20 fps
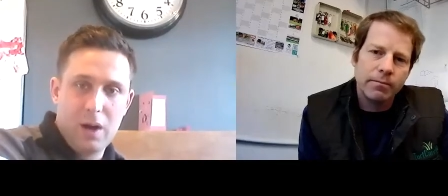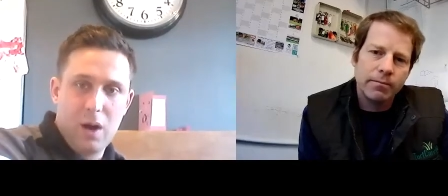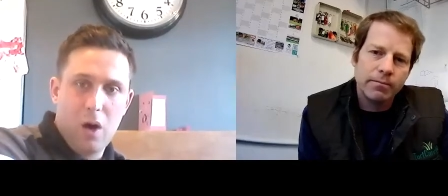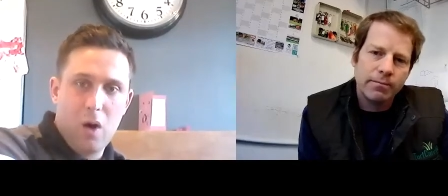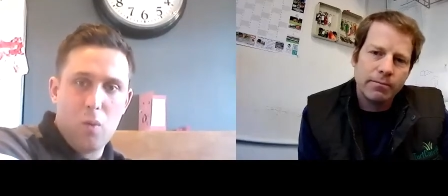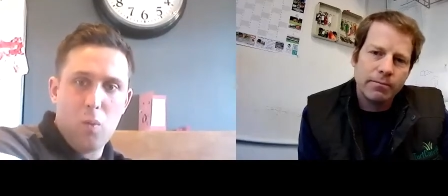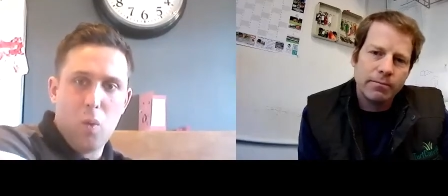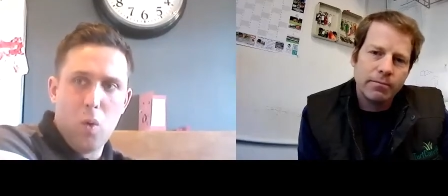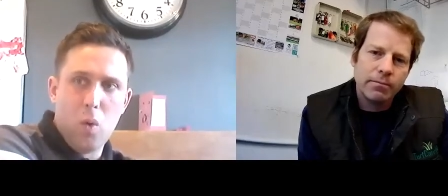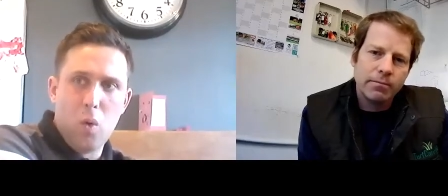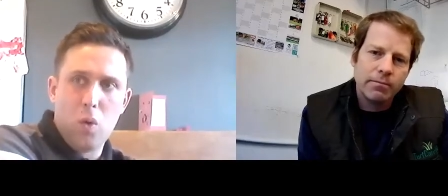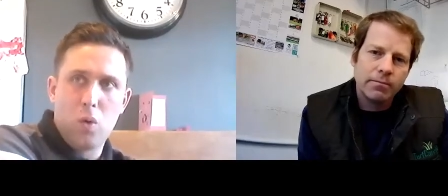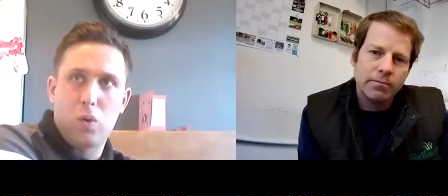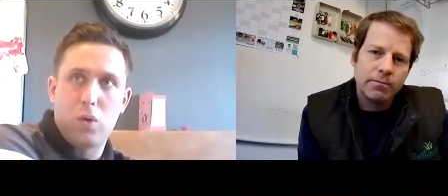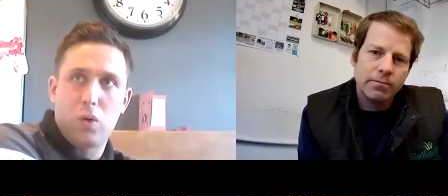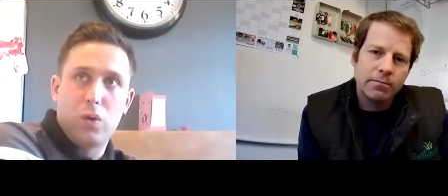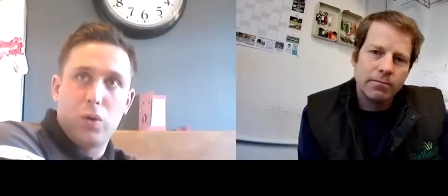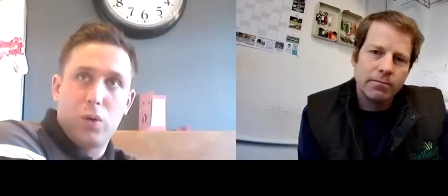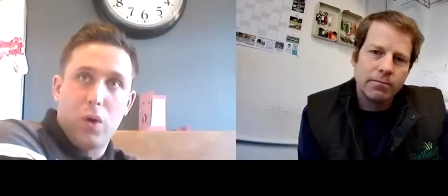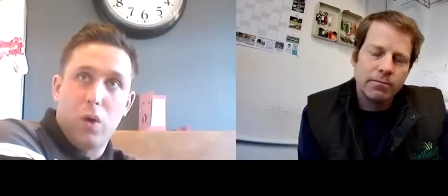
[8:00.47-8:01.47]
Speaker 1: I walk.
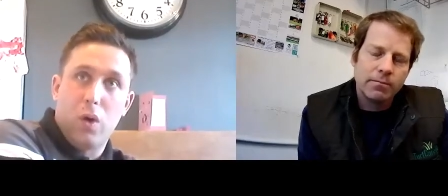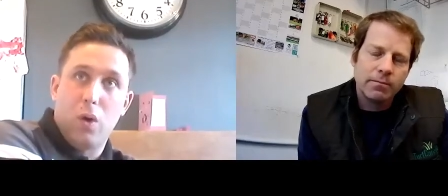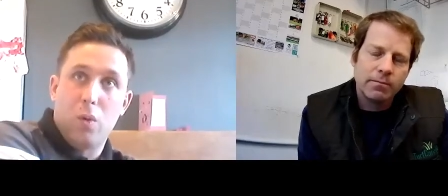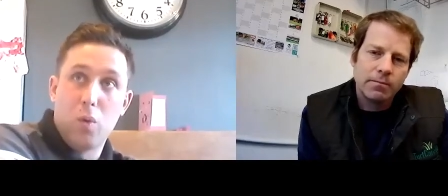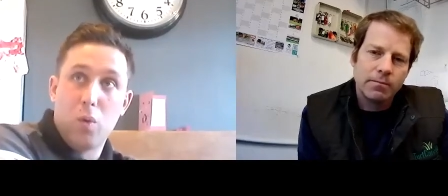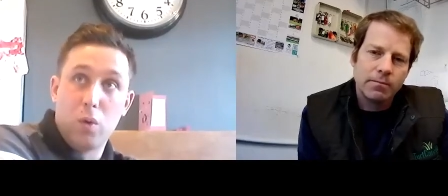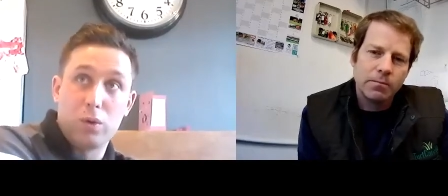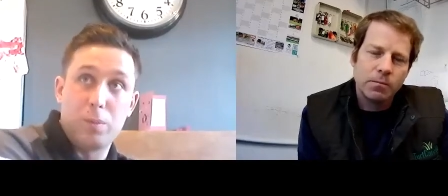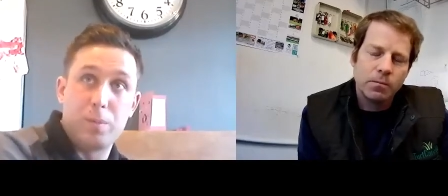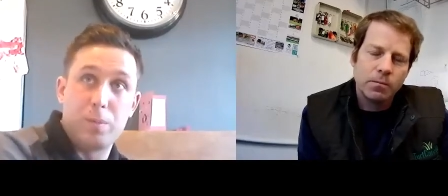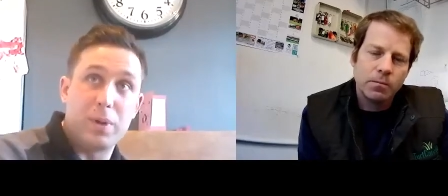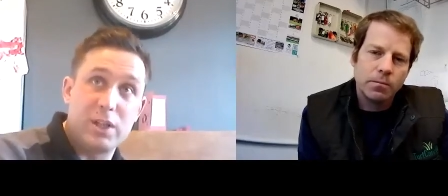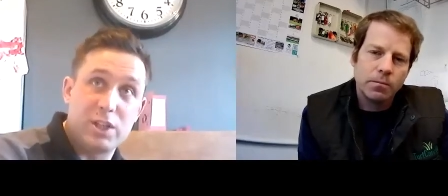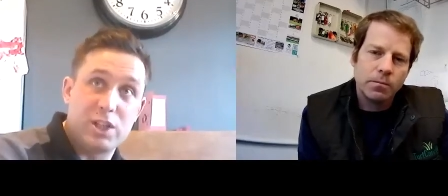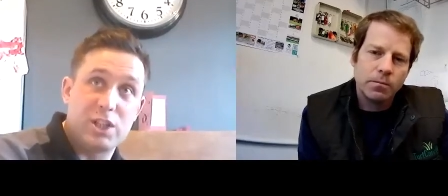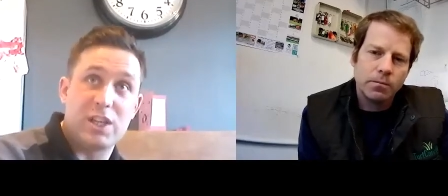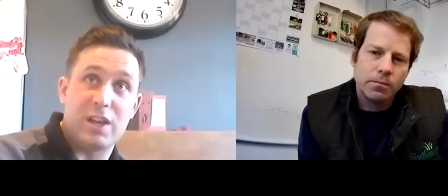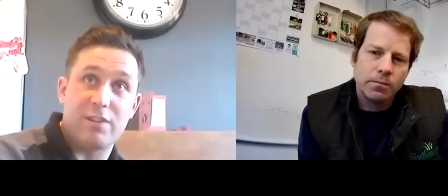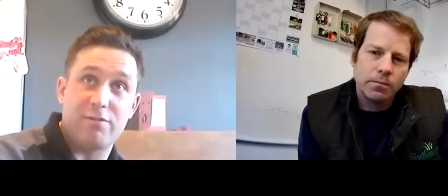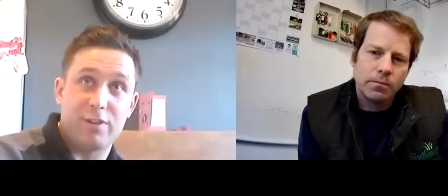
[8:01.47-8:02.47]
I walk the
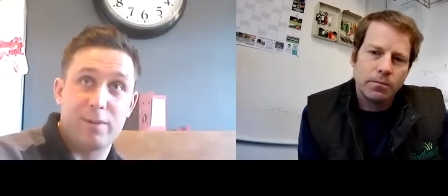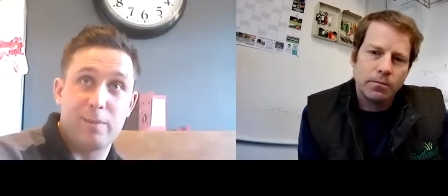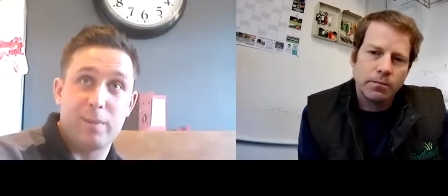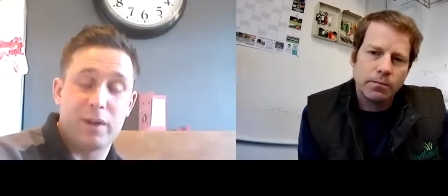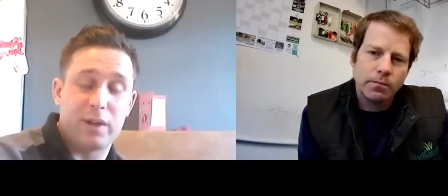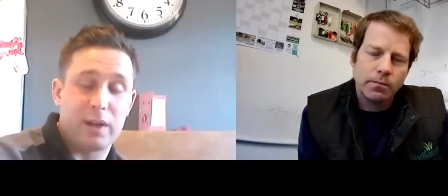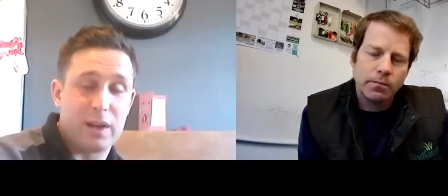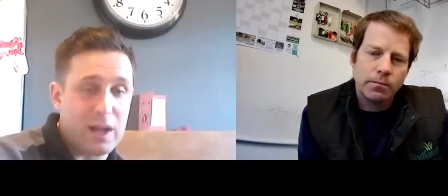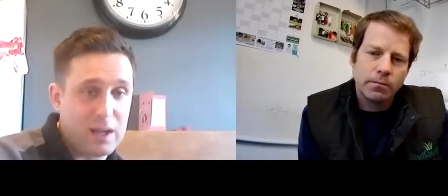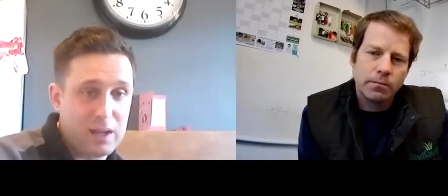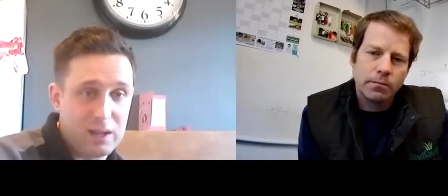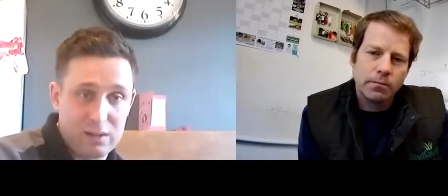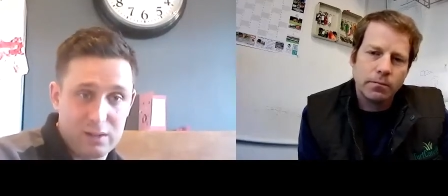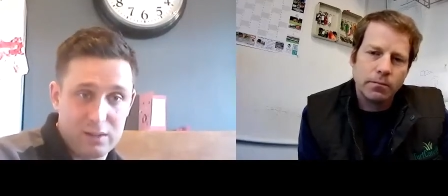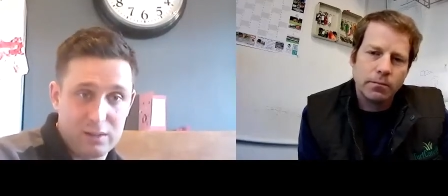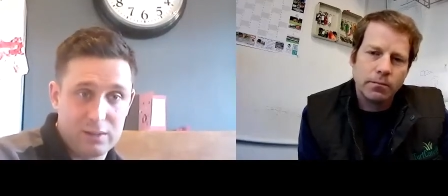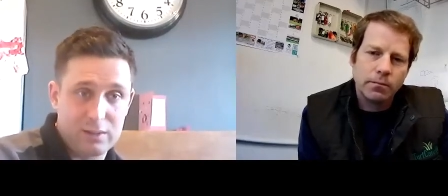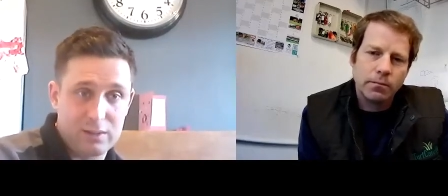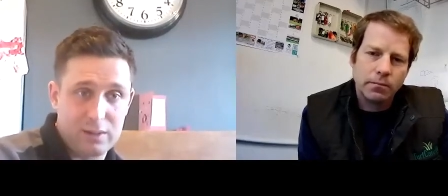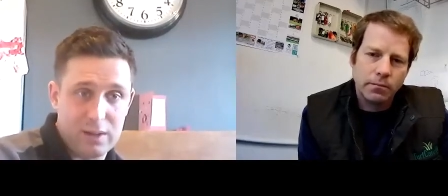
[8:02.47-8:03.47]
pitches every Monday
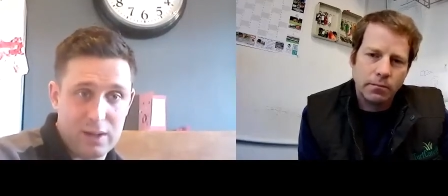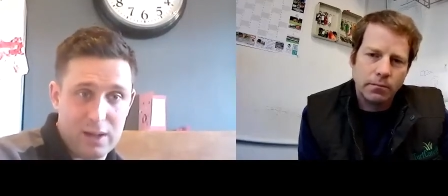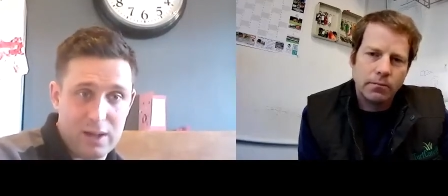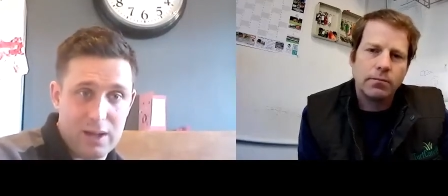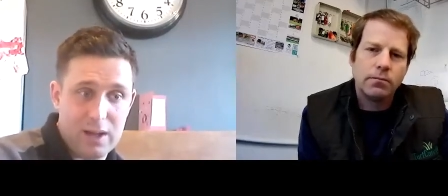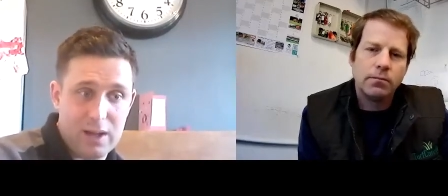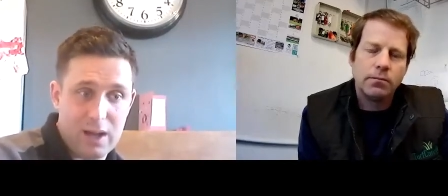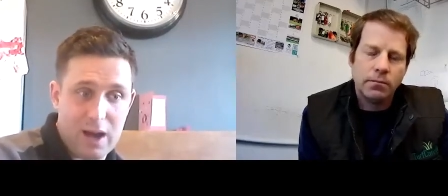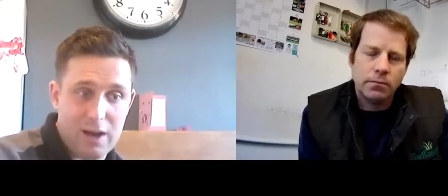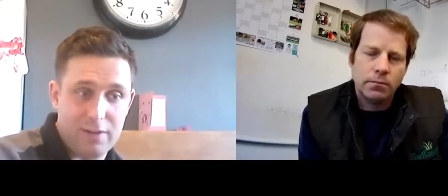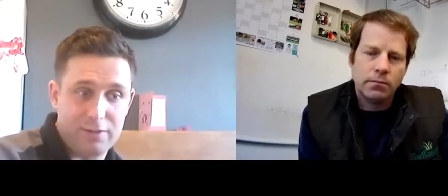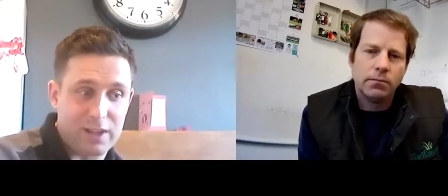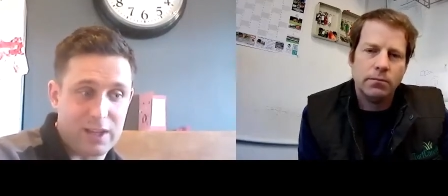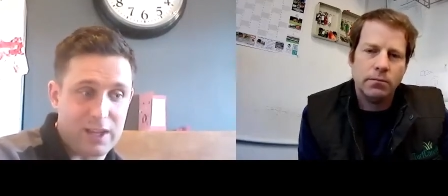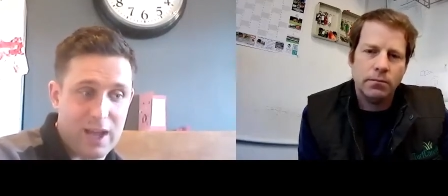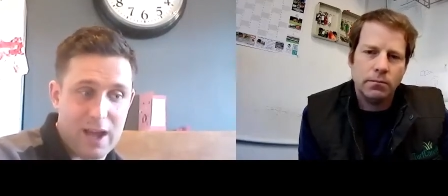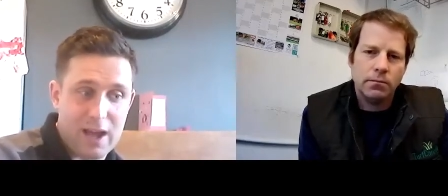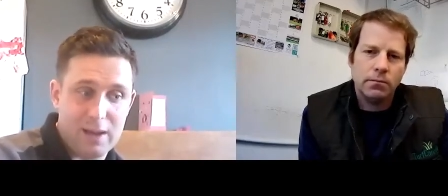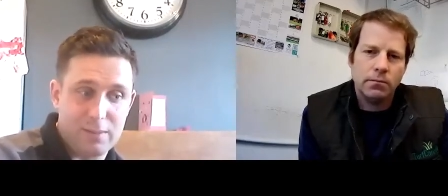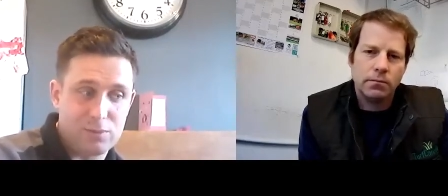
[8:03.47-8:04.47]
uh, after
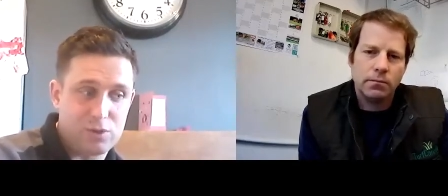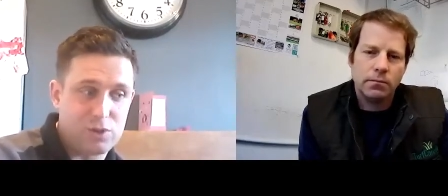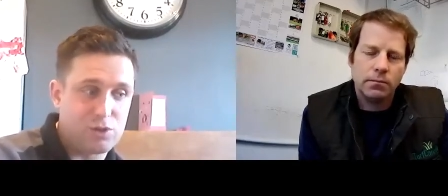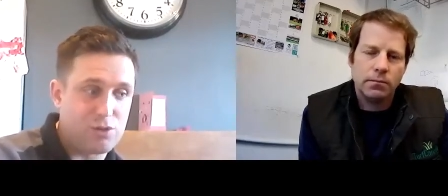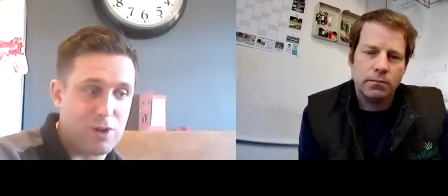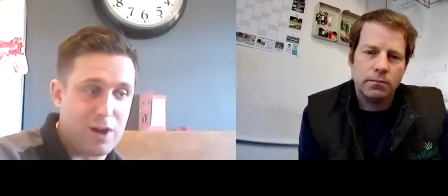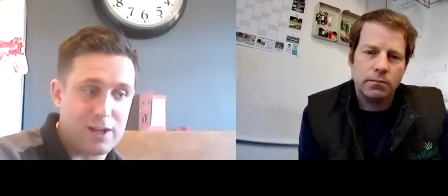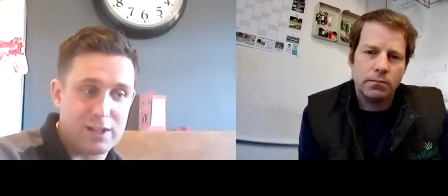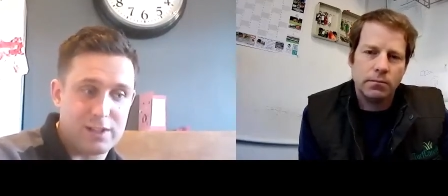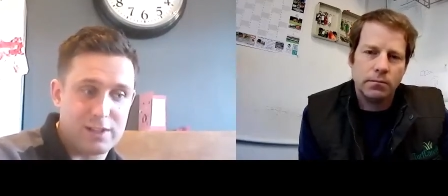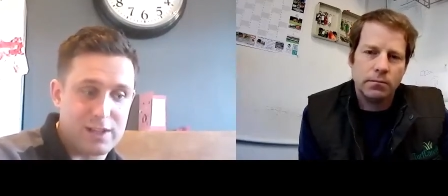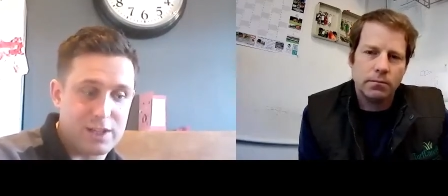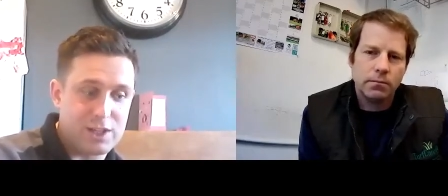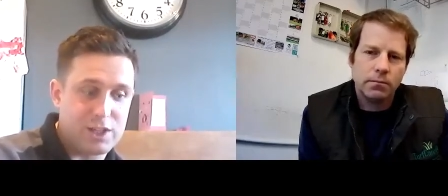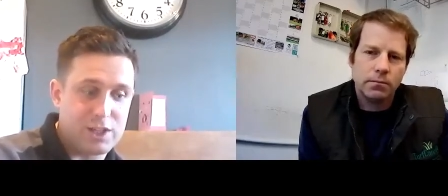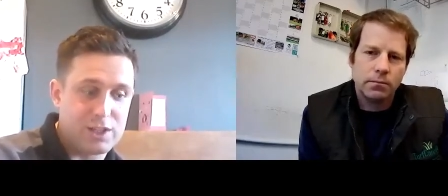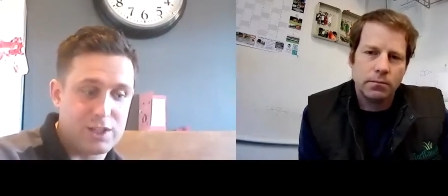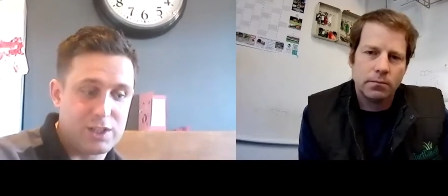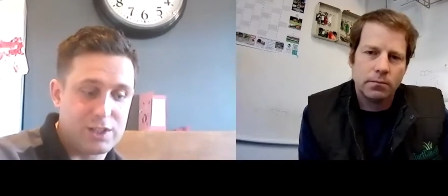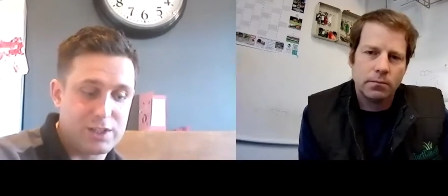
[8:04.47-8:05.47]
games, training
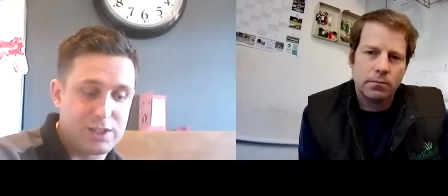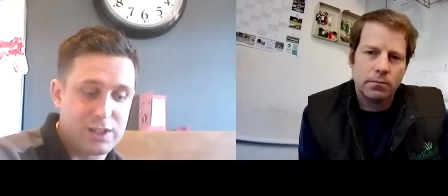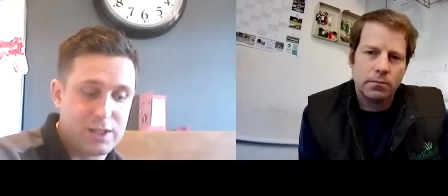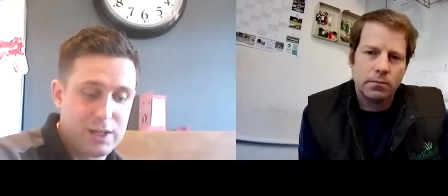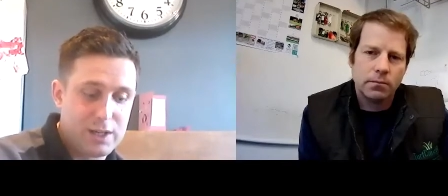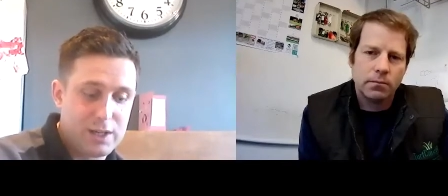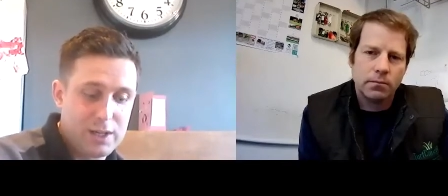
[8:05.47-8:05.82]
sessions,